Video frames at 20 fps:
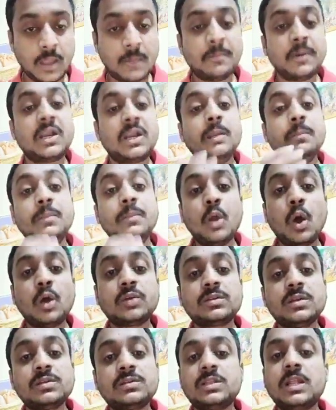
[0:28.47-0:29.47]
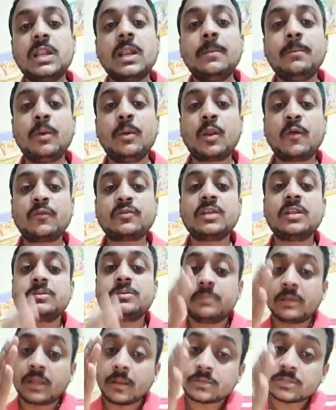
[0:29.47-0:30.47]
But in meiosis, the number of cells
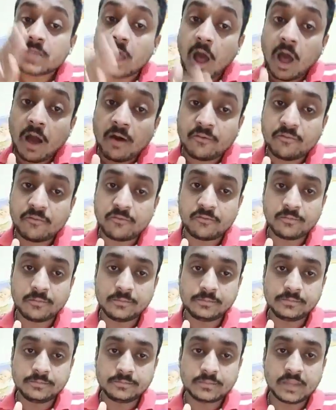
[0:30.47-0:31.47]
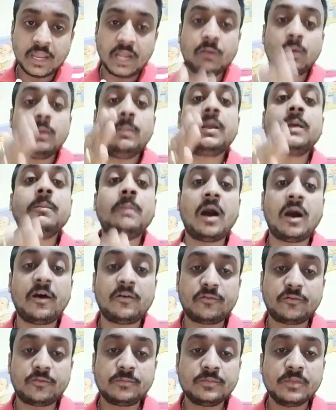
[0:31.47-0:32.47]
becomes half. It will become half.